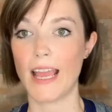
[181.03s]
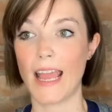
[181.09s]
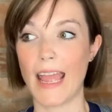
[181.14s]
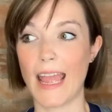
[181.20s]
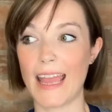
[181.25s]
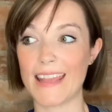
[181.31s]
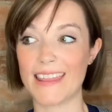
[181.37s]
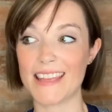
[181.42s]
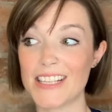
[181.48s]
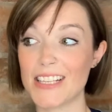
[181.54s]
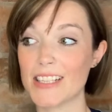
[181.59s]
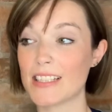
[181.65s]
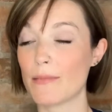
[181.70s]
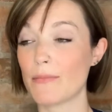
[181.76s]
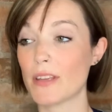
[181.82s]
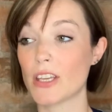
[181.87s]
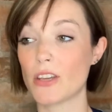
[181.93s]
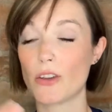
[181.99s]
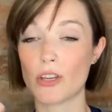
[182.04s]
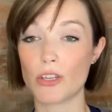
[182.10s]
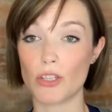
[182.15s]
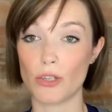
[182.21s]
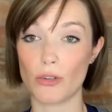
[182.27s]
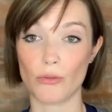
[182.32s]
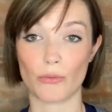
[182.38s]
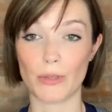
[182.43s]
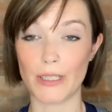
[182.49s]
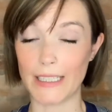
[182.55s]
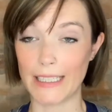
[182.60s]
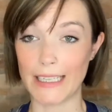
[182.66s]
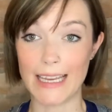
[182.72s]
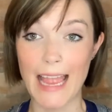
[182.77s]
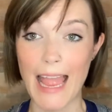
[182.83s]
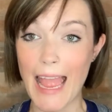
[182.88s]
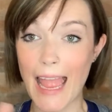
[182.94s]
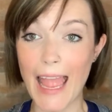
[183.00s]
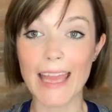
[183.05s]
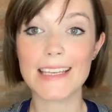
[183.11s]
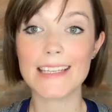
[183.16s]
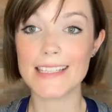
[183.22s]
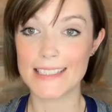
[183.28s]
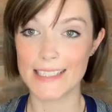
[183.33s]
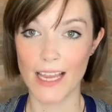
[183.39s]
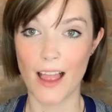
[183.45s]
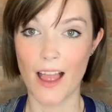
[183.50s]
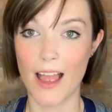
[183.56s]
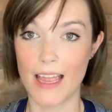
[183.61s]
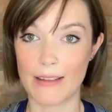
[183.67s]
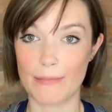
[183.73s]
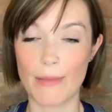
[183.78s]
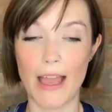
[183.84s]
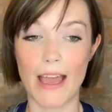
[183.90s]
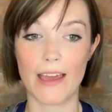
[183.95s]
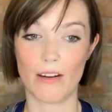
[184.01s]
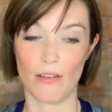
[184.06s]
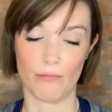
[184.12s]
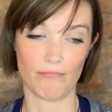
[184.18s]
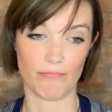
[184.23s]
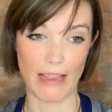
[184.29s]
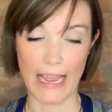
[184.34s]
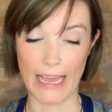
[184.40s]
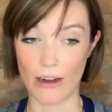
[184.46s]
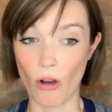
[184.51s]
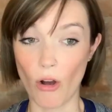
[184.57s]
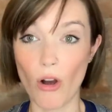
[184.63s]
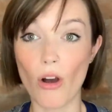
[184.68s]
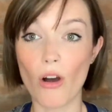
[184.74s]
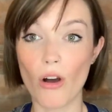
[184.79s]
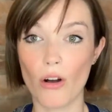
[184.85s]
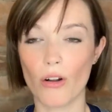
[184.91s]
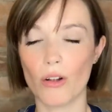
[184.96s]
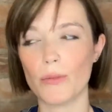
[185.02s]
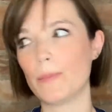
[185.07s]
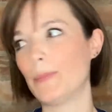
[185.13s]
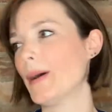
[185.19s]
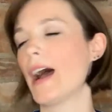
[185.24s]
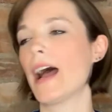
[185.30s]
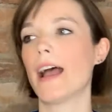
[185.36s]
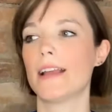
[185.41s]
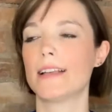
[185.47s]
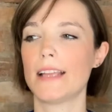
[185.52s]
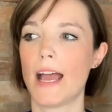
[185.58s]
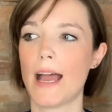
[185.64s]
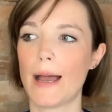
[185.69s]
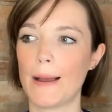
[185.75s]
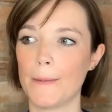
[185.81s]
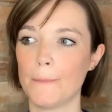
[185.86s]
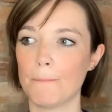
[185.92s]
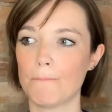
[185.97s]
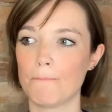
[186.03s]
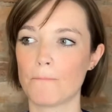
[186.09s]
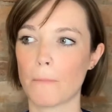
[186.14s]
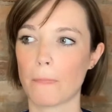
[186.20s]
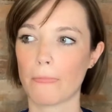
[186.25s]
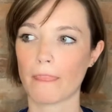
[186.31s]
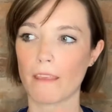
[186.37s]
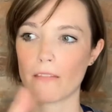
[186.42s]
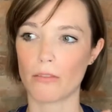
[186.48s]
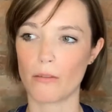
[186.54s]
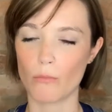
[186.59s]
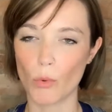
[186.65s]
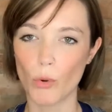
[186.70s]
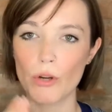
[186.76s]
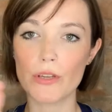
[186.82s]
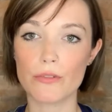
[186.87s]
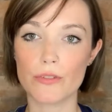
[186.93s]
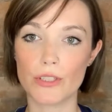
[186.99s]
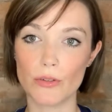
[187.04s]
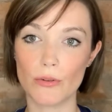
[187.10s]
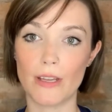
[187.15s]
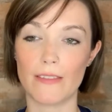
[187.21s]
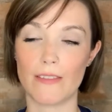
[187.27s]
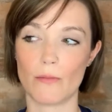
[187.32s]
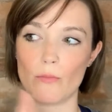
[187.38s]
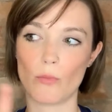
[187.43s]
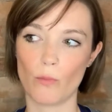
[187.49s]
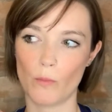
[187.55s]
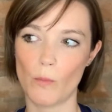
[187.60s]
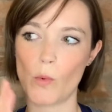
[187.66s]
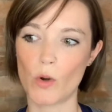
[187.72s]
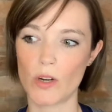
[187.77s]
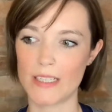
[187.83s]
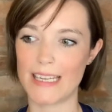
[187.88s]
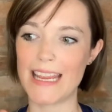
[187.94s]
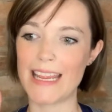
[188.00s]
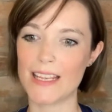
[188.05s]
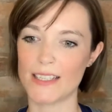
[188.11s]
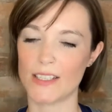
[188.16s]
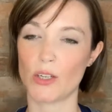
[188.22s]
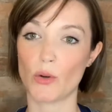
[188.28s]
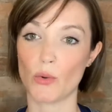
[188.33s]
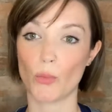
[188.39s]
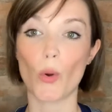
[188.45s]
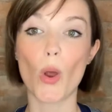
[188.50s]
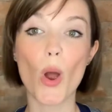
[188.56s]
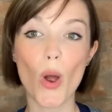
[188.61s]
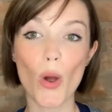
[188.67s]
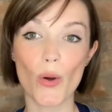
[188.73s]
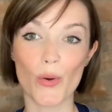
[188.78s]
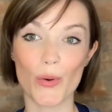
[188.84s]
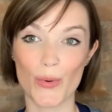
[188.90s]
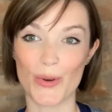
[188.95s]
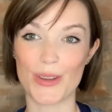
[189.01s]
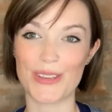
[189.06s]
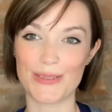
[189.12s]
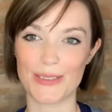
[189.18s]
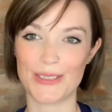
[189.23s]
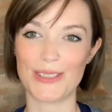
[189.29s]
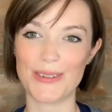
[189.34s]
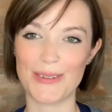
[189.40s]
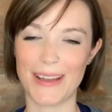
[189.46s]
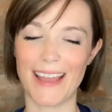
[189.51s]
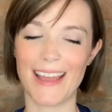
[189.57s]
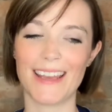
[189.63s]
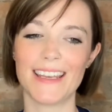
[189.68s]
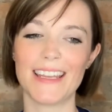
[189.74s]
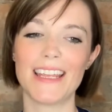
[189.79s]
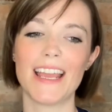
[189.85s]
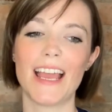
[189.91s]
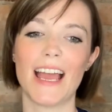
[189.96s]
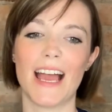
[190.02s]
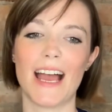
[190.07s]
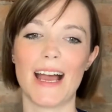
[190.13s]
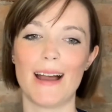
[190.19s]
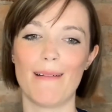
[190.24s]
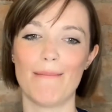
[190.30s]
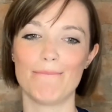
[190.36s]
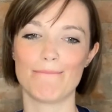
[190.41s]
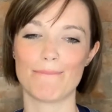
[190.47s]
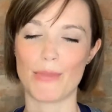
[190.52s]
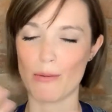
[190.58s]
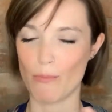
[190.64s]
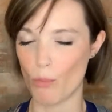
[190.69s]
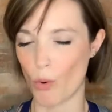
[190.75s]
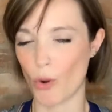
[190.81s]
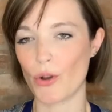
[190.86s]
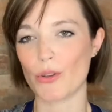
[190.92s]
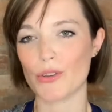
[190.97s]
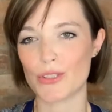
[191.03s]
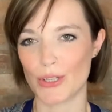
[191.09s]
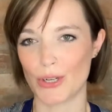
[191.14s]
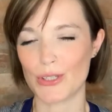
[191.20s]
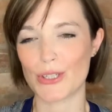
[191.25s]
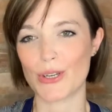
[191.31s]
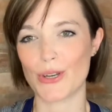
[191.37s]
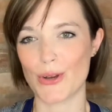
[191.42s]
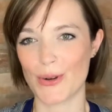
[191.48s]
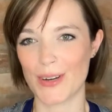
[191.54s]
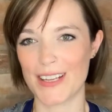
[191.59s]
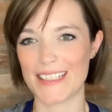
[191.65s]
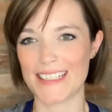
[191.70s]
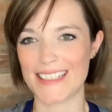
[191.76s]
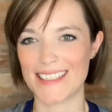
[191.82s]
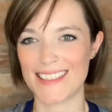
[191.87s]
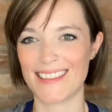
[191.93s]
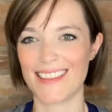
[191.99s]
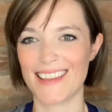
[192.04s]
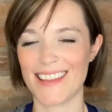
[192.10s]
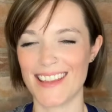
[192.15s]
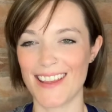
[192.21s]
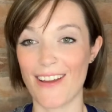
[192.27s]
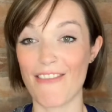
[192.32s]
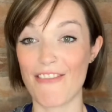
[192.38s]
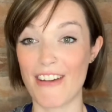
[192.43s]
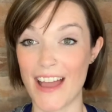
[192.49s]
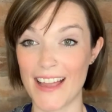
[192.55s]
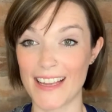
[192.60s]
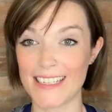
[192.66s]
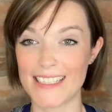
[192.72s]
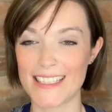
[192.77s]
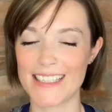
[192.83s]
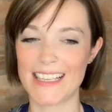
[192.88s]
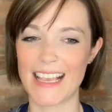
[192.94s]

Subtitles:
And something you can do really anytime at all, but the more you do it, the more days in a row you do it, the more you'll start to notice the effects.